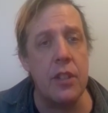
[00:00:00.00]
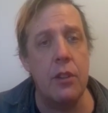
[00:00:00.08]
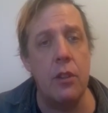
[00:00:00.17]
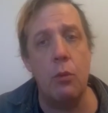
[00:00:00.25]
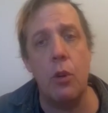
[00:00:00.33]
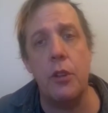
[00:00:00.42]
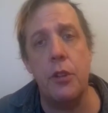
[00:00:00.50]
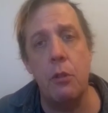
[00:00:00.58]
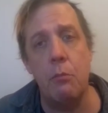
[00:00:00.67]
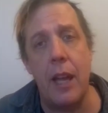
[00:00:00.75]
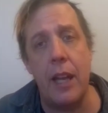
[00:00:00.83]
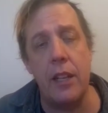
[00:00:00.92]
And the word
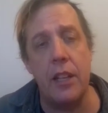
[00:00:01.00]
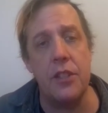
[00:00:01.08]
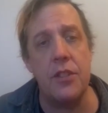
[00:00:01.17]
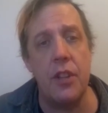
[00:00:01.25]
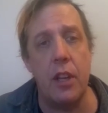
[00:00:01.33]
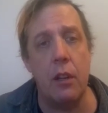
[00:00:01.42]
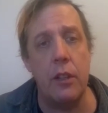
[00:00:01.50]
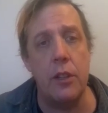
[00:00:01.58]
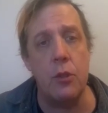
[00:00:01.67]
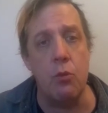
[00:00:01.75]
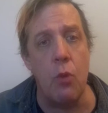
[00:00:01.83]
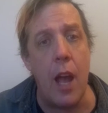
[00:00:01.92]
humaneness there
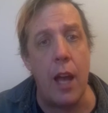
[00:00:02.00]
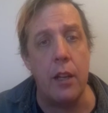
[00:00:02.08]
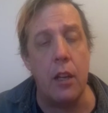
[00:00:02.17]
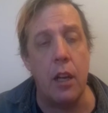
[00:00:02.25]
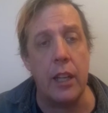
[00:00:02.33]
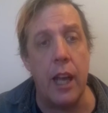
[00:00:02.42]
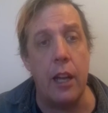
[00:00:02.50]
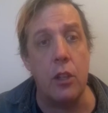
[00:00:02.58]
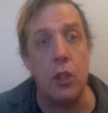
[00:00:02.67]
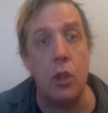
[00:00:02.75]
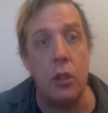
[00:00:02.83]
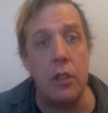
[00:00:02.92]
is ren,
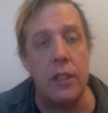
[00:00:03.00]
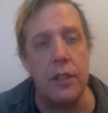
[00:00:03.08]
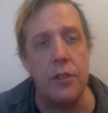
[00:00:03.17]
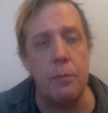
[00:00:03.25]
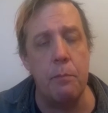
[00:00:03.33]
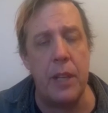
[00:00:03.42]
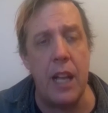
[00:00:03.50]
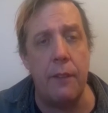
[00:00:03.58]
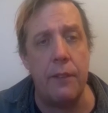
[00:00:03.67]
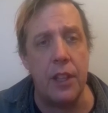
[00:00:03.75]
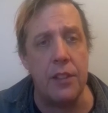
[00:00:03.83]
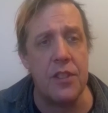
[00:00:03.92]
again, goodness,
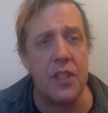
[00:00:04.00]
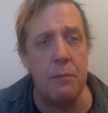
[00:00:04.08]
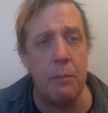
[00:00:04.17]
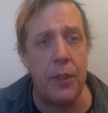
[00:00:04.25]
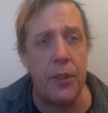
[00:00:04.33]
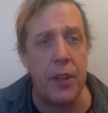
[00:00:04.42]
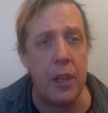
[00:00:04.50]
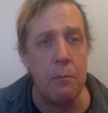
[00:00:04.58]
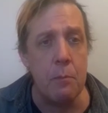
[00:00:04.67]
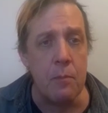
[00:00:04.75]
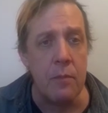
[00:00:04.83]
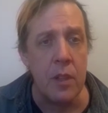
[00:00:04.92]
benevolence, sympathy.
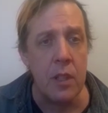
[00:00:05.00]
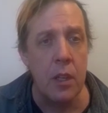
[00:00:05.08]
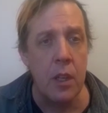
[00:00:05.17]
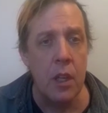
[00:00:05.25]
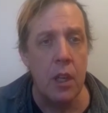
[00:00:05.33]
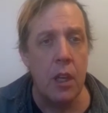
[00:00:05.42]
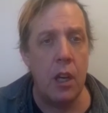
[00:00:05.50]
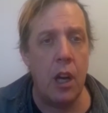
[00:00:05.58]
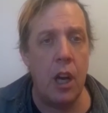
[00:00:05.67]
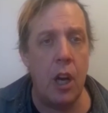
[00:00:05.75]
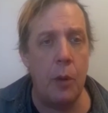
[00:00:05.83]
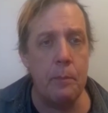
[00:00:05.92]

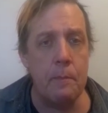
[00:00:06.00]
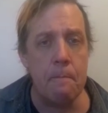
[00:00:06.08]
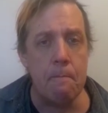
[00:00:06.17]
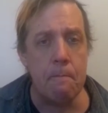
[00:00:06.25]
Um,